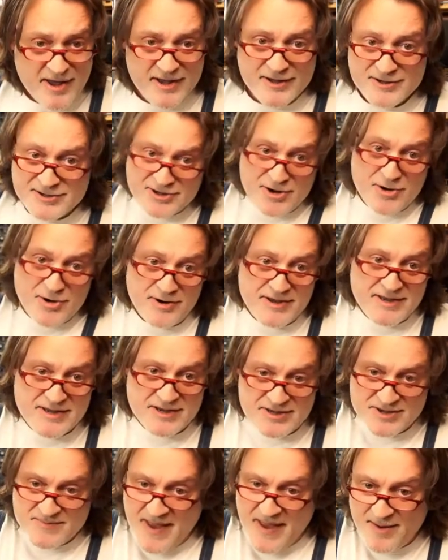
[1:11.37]
So you,
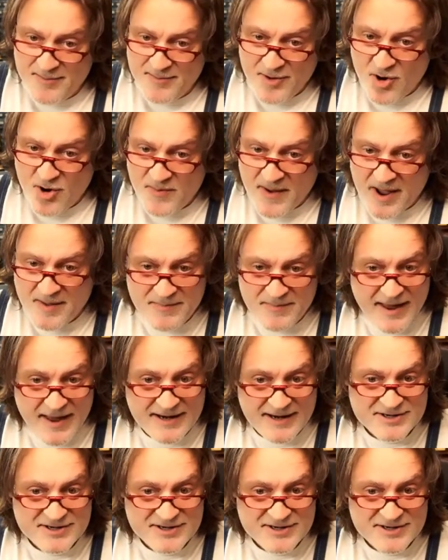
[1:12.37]
you, may go by Mick.